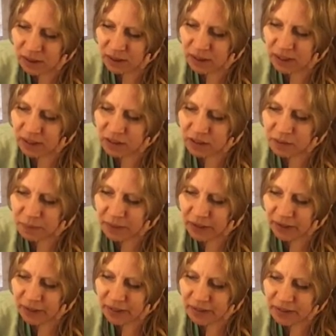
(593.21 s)

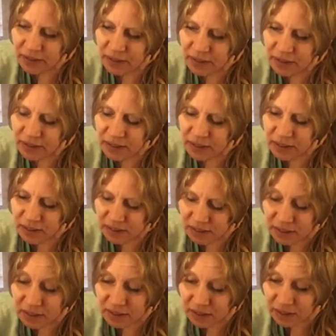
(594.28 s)
Experience
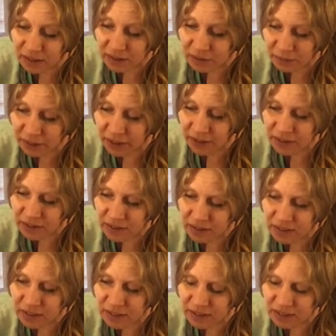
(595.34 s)
the
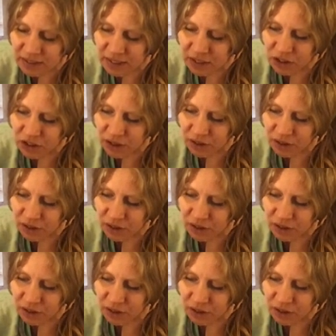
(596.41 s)
sensation